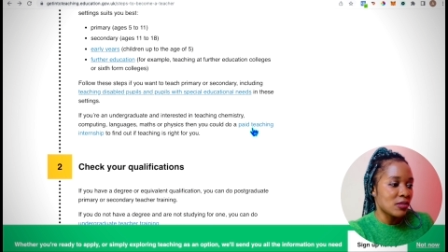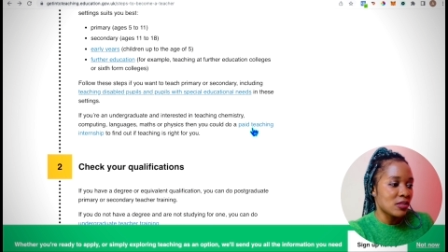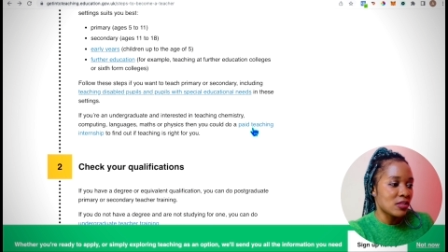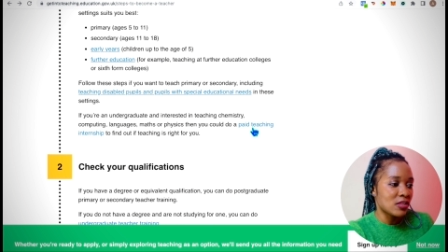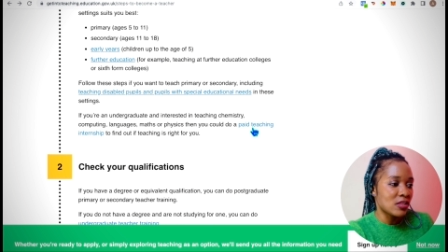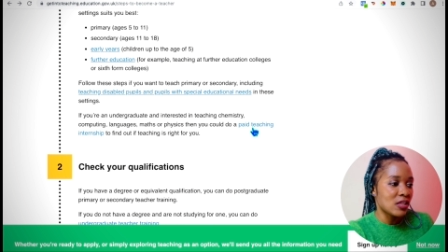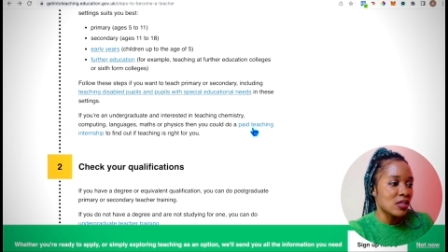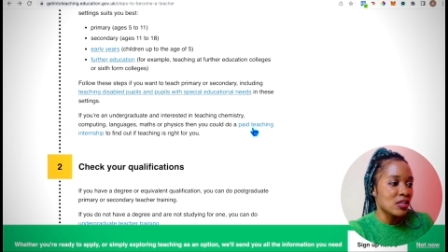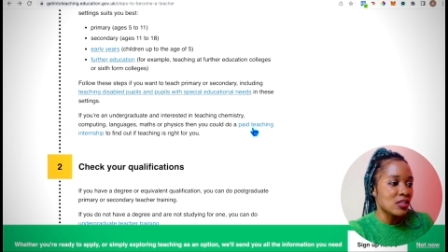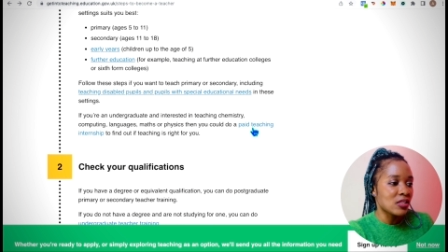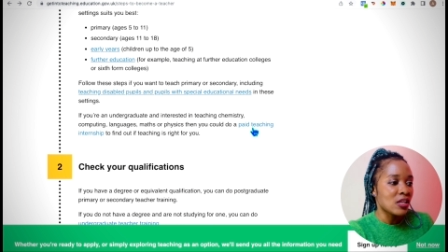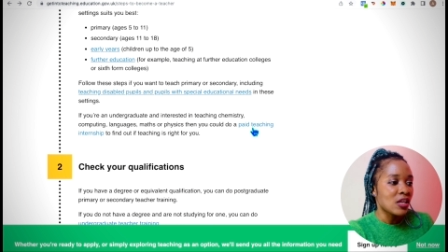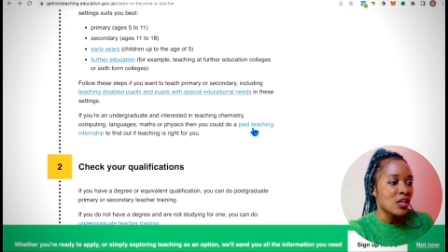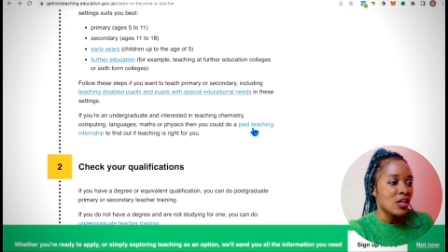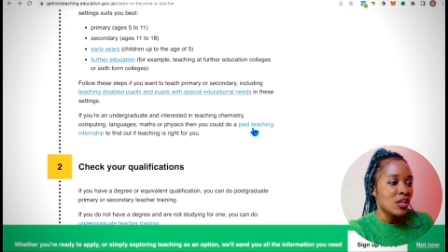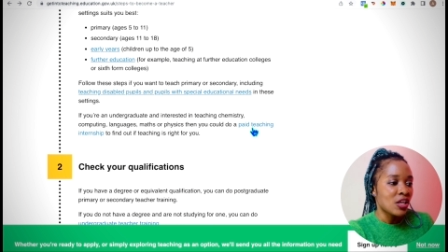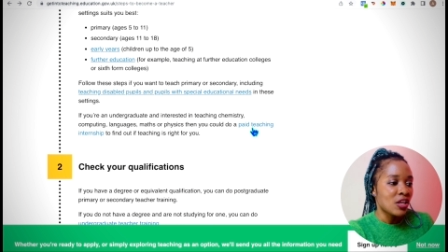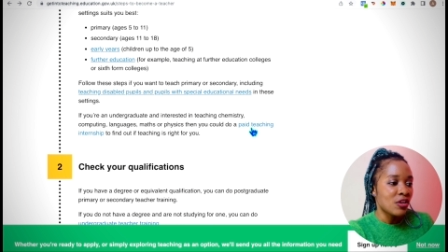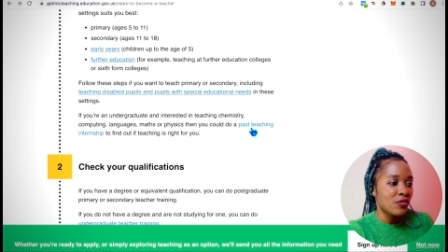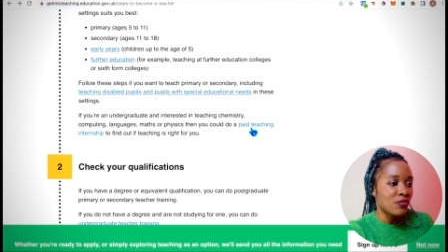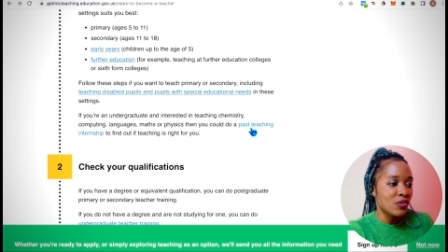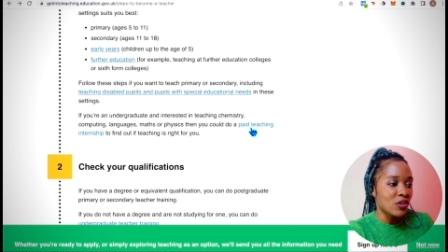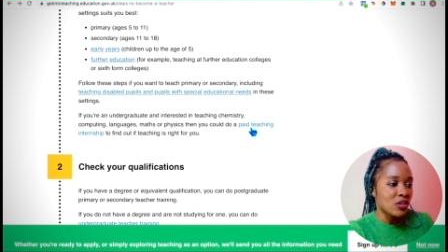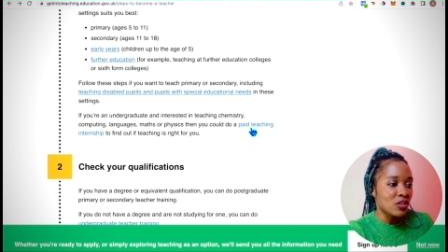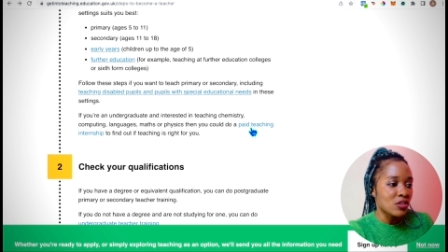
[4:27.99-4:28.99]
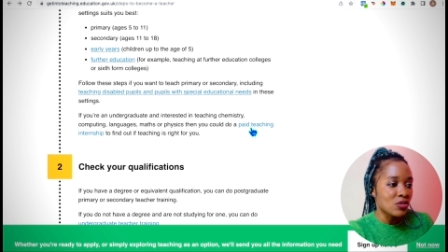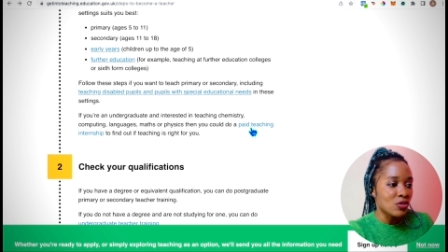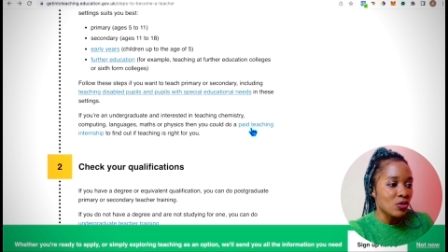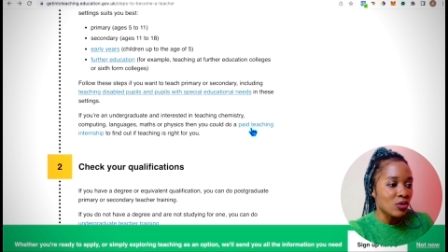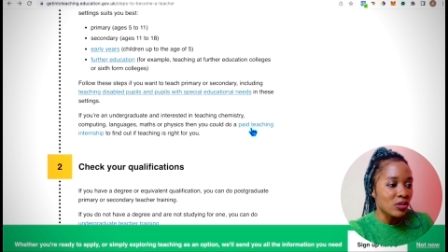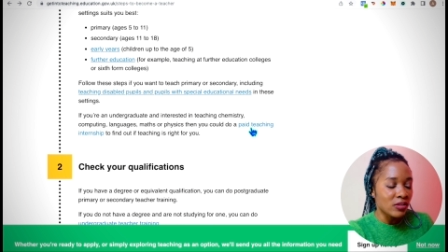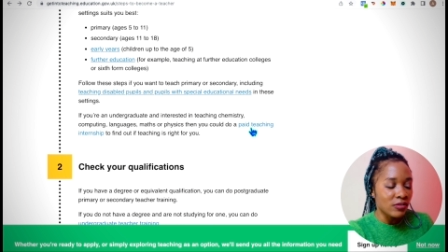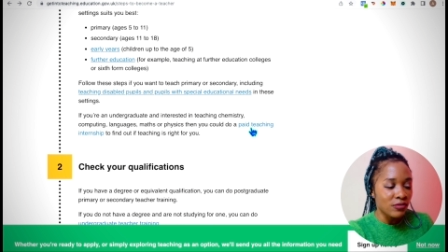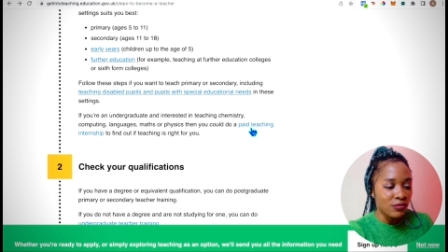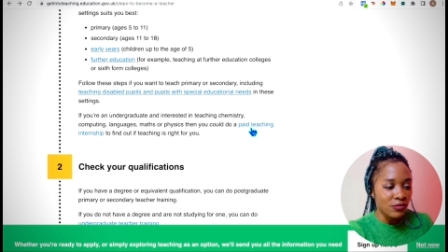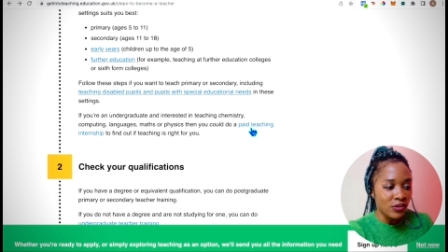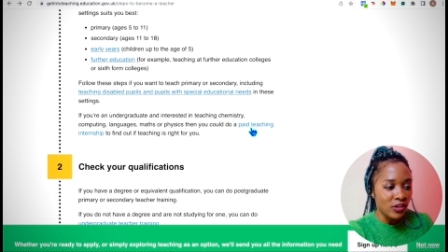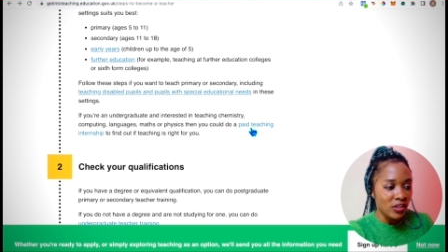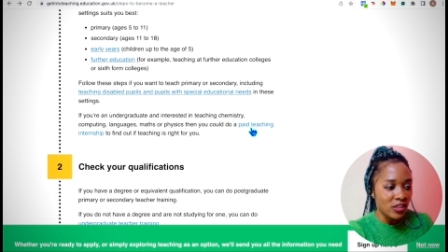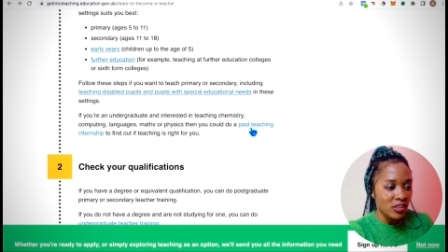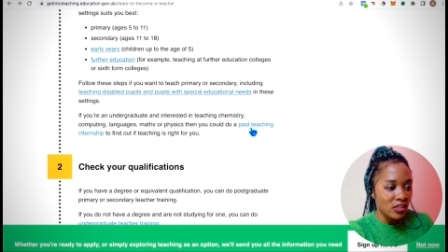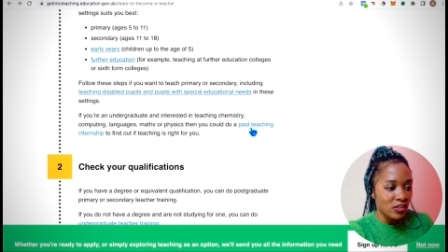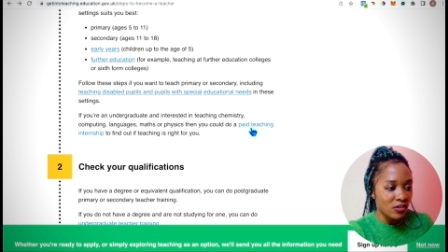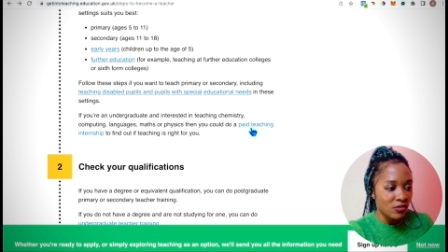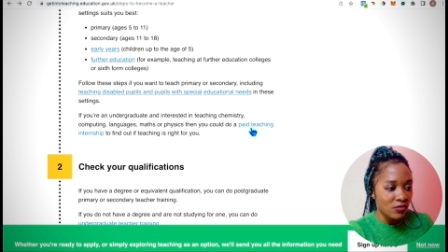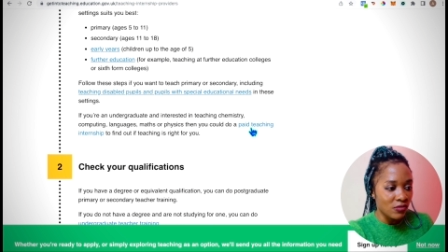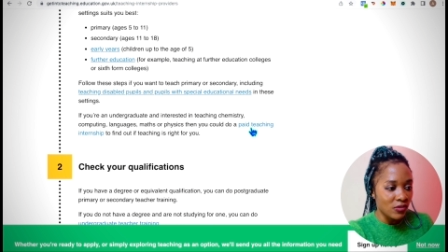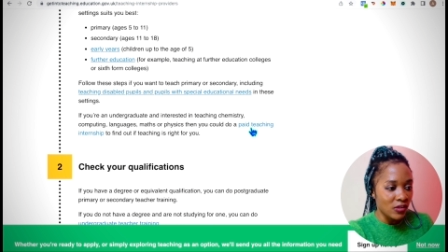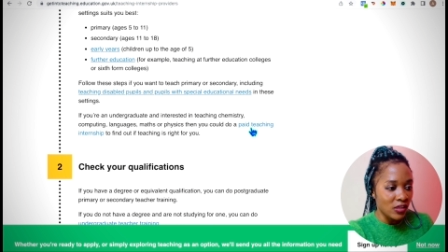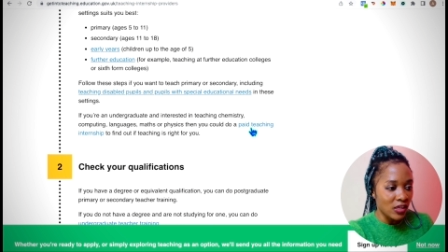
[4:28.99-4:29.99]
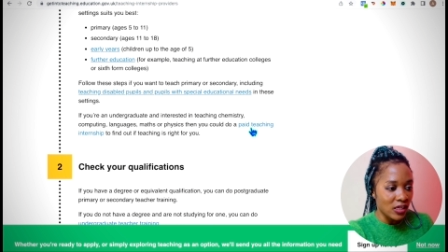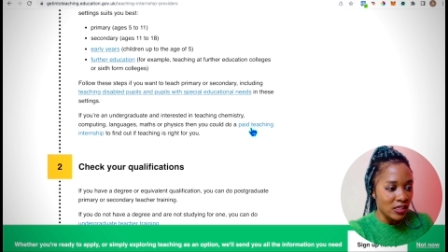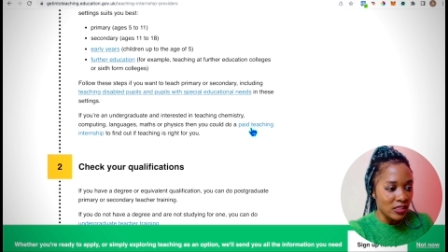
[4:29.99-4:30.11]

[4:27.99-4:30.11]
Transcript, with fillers: it says if you're studying for a degree